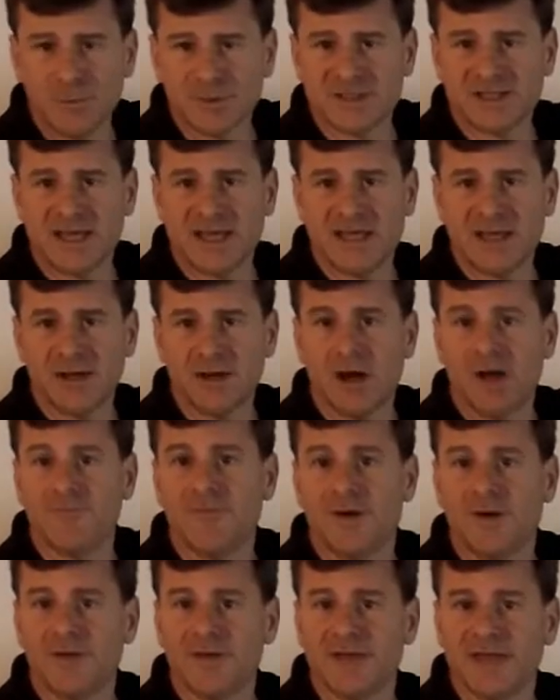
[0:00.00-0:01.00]
was taking off
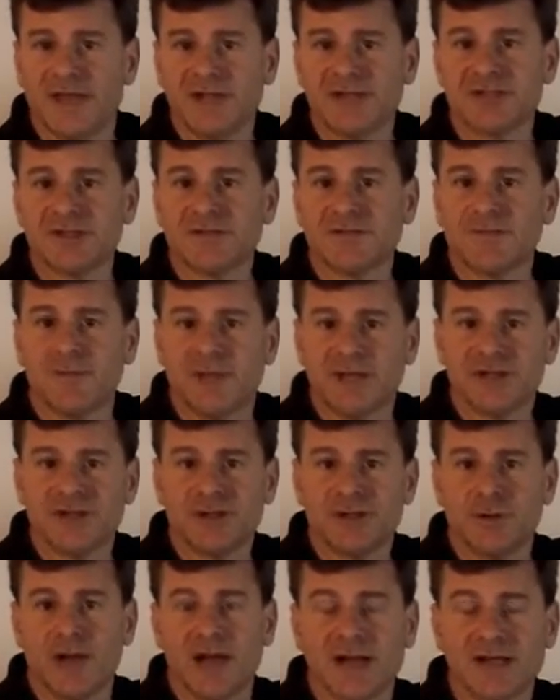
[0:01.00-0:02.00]
all the H's from
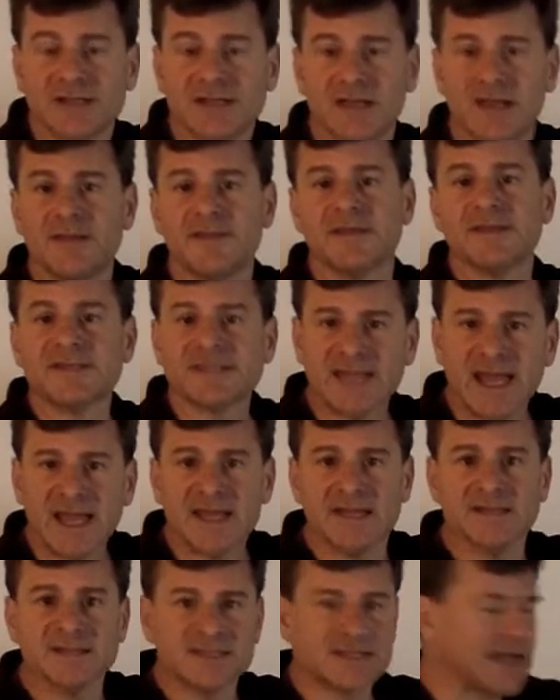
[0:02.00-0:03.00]
H2X. The
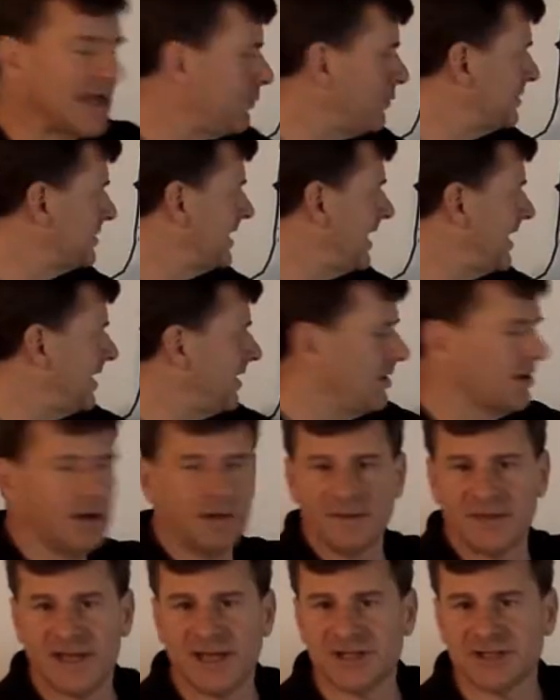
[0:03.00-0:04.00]
second step was taking
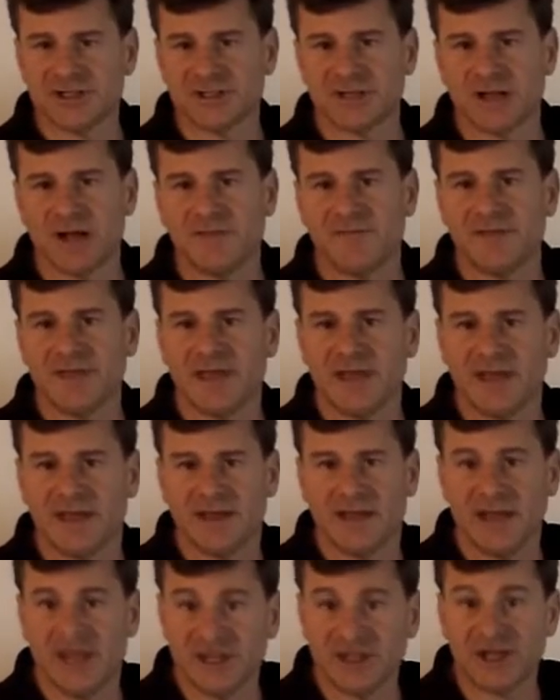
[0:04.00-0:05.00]
all the H's off the
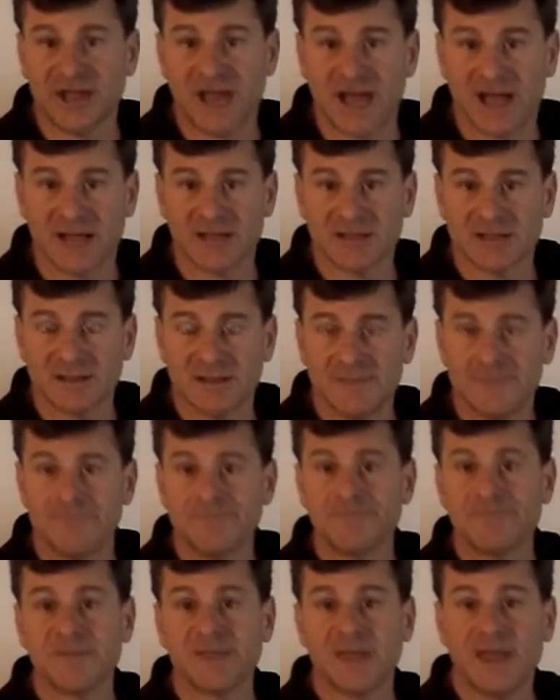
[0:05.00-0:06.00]
HX.
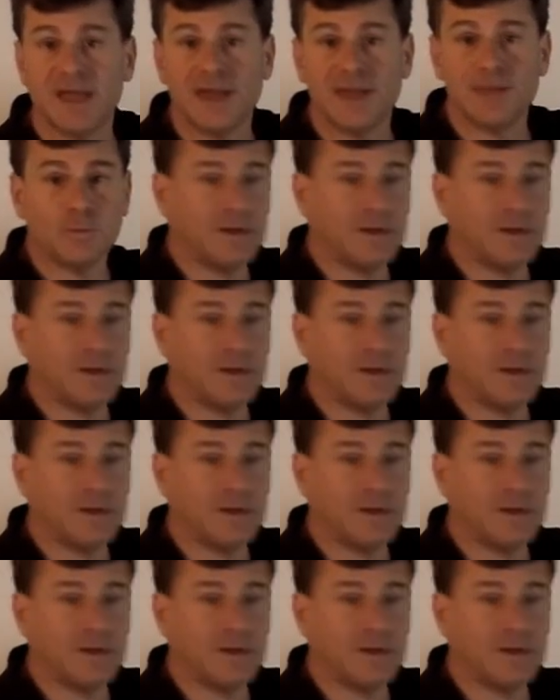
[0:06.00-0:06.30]
And